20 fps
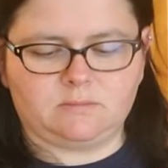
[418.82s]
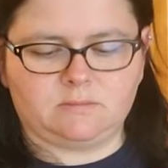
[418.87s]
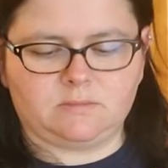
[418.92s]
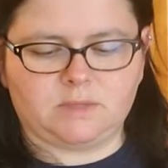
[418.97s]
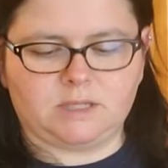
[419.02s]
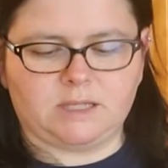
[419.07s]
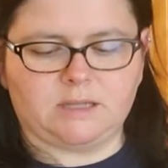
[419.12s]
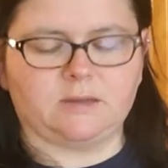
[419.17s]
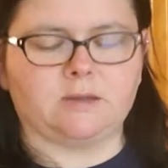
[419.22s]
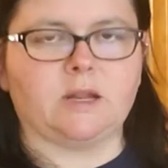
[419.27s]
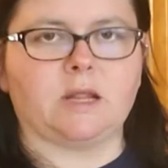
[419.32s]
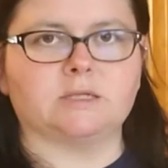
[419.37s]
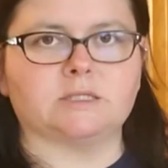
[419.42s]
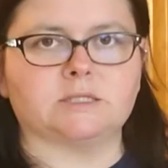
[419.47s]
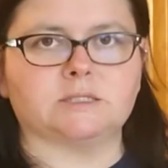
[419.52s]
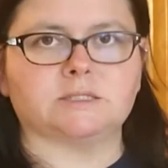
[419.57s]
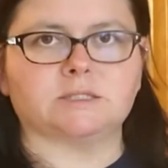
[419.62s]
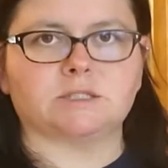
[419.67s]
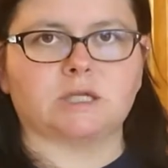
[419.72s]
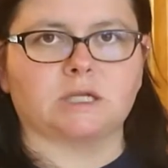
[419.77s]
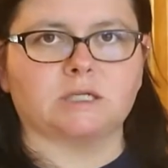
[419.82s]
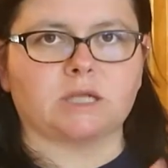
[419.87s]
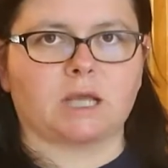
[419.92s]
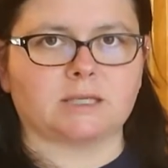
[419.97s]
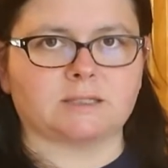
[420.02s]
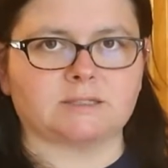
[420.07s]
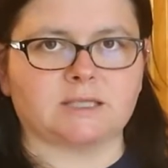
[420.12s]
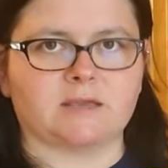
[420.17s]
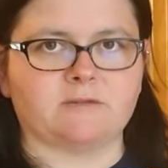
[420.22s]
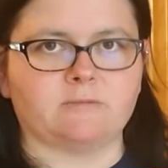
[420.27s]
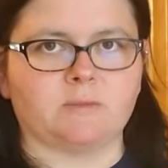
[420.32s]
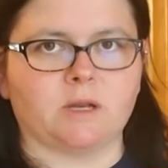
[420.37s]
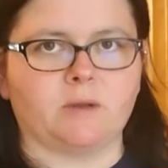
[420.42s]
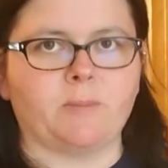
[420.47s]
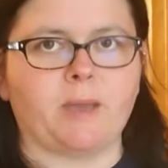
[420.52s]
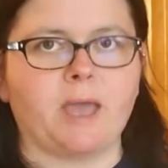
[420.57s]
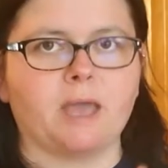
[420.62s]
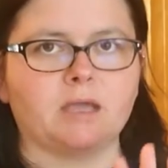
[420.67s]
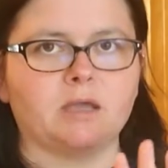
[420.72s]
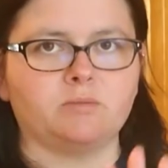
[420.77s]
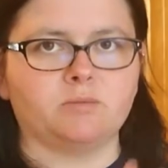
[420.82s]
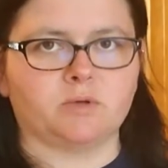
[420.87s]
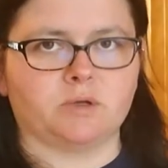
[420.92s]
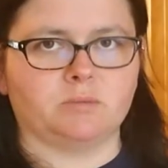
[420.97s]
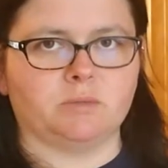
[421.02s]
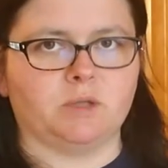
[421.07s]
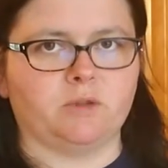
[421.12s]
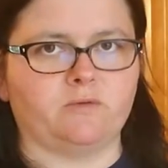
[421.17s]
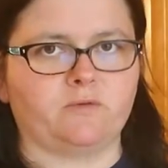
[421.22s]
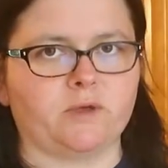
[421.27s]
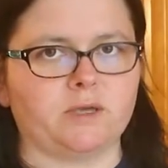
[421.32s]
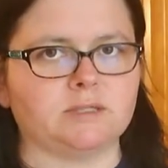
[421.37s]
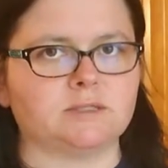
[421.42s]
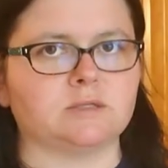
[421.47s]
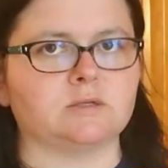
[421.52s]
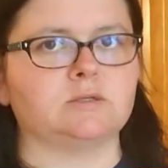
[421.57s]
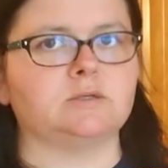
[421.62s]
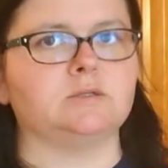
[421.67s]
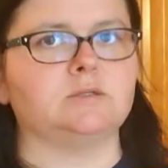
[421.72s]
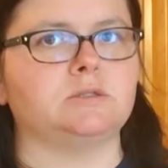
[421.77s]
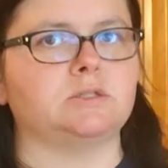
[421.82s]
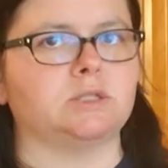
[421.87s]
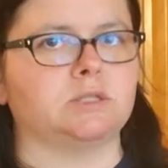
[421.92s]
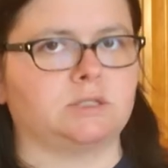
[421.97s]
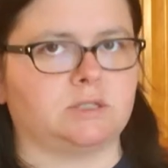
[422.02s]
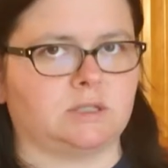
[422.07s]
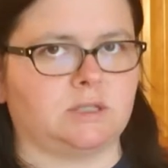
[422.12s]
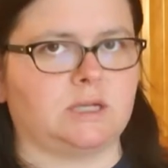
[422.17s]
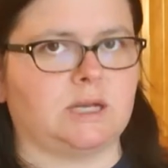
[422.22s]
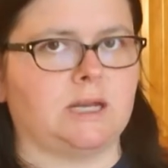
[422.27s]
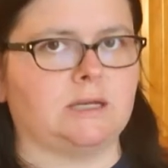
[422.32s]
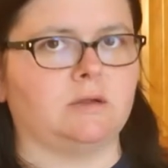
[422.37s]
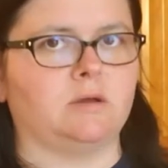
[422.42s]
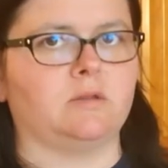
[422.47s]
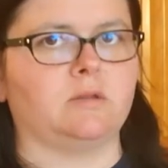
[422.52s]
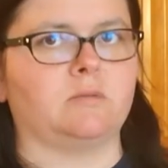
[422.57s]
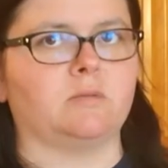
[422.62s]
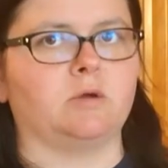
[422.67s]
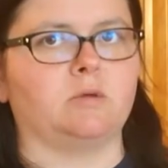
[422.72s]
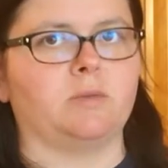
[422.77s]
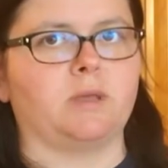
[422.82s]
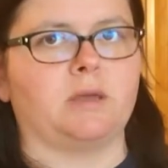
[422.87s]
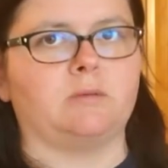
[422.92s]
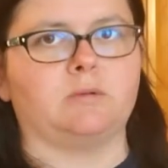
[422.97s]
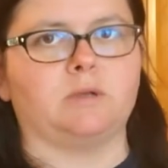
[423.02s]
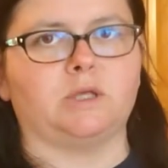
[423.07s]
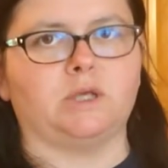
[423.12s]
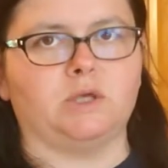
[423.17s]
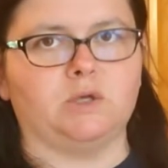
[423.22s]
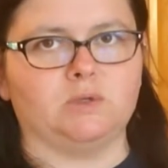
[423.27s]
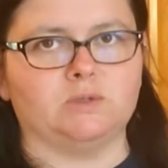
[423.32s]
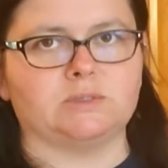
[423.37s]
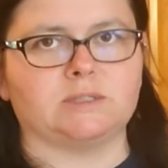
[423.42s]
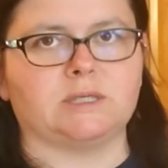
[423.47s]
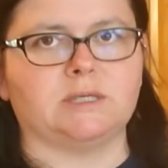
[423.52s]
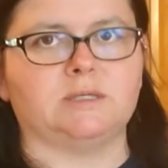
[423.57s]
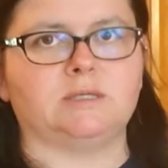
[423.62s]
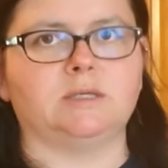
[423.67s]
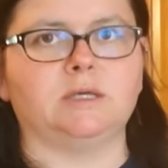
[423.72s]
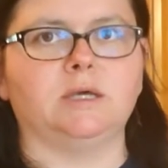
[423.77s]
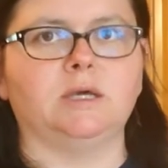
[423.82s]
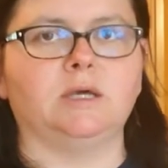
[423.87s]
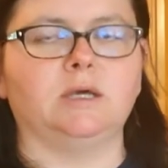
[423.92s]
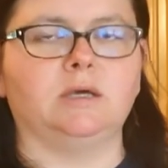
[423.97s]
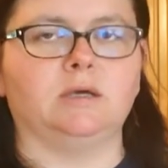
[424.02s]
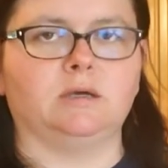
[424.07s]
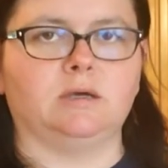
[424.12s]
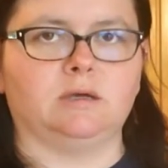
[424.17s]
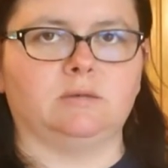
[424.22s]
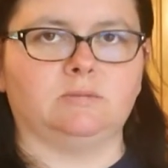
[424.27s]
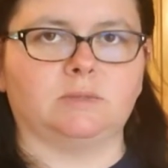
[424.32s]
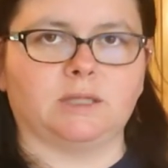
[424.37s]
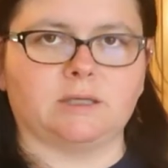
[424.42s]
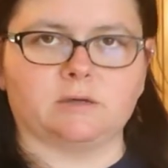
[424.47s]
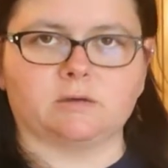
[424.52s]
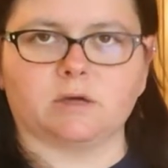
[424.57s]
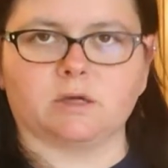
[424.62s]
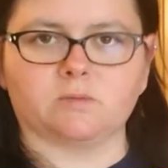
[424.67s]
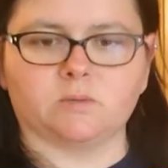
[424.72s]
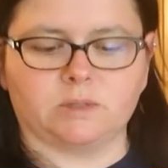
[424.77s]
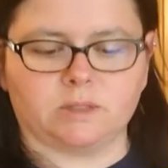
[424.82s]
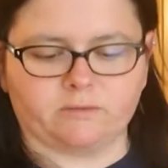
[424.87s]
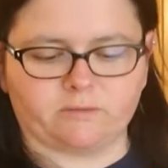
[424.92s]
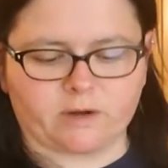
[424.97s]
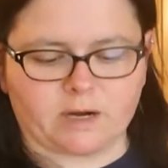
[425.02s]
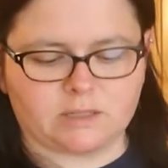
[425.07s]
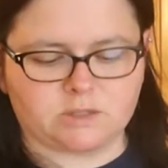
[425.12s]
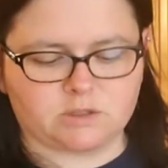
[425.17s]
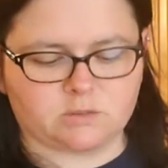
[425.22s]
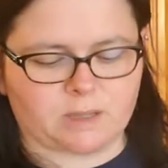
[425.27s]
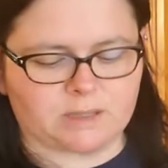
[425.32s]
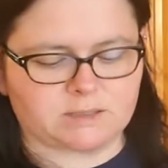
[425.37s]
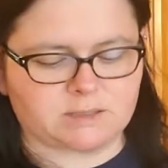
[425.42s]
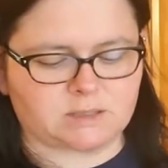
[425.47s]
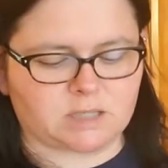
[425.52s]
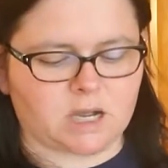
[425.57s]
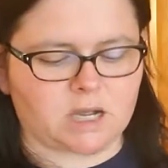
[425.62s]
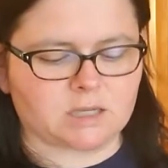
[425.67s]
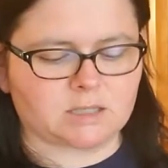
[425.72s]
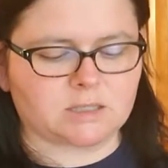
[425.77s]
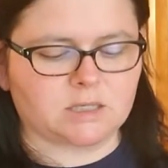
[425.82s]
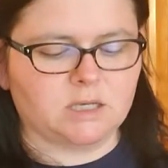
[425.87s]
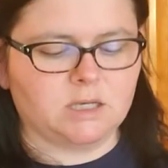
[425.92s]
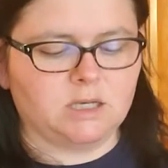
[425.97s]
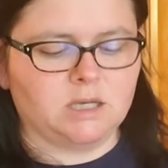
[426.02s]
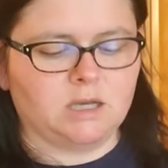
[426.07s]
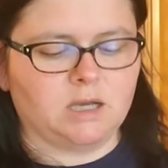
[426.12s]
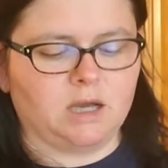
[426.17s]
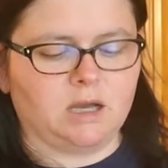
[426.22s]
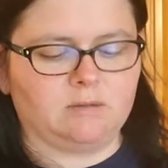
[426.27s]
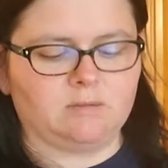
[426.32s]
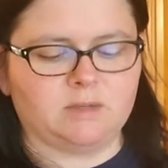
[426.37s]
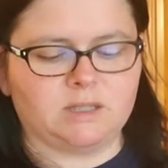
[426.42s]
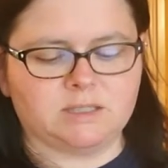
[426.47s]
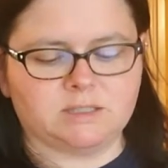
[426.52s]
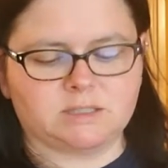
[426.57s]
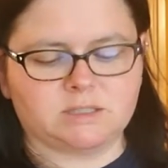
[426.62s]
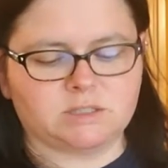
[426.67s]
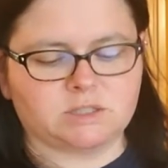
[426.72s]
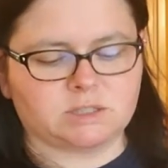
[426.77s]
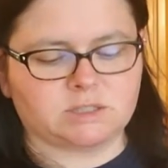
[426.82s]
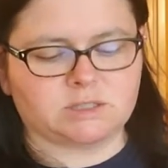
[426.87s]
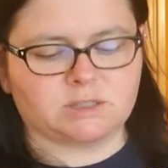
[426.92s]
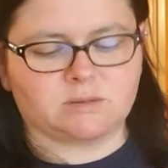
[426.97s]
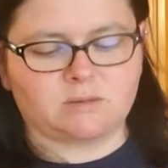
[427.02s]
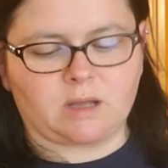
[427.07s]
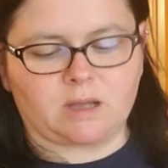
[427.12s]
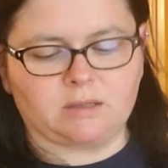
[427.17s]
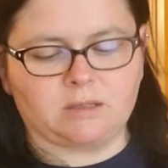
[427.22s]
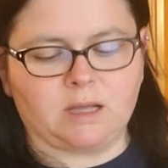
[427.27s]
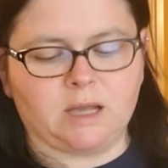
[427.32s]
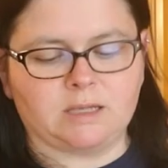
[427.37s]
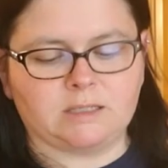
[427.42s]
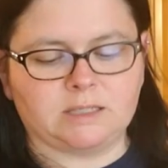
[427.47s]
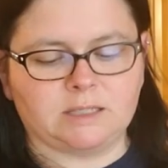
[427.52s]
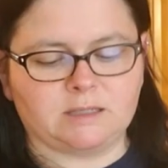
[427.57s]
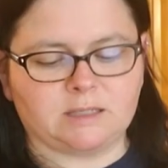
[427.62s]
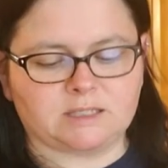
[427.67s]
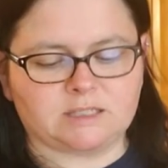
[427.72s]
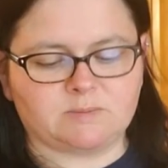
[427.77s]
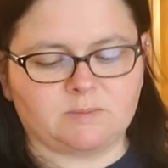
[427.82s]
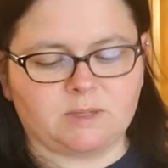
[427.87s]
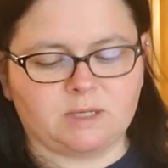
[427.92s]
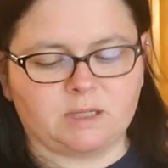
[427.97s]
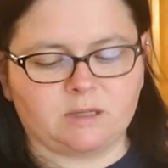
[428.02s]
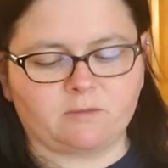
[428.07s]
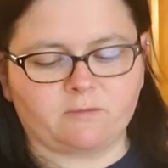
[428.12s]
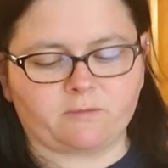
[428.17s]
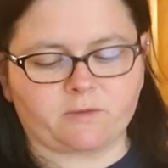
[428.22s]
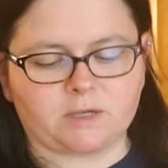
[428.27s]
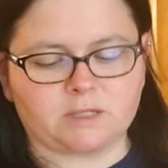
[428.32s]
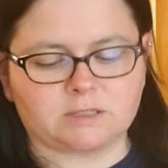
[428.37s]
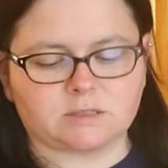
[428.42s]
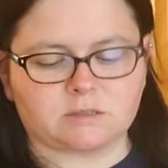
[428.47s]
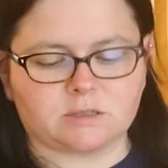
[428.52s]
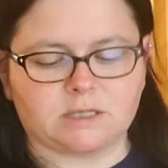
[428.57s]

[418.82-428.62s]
And then I save them in a bag, put them in the freezer, just so that I know that I'm going to be able to use it later on whenever I do my stock. This is just an onion that's been in the freezer.